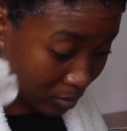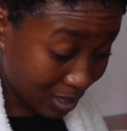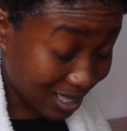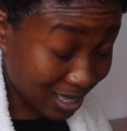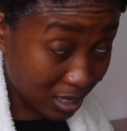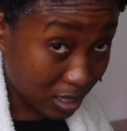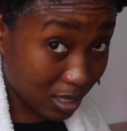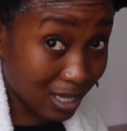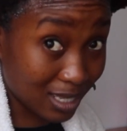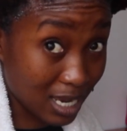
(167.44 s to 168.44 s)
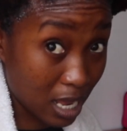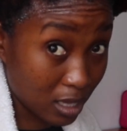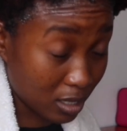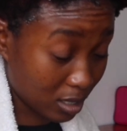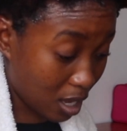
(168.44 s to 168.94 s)
This is
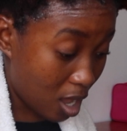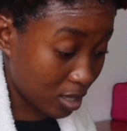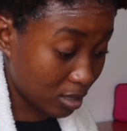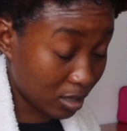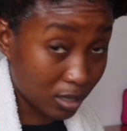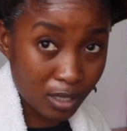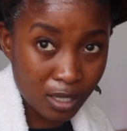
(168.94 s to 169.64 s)
intense, guys.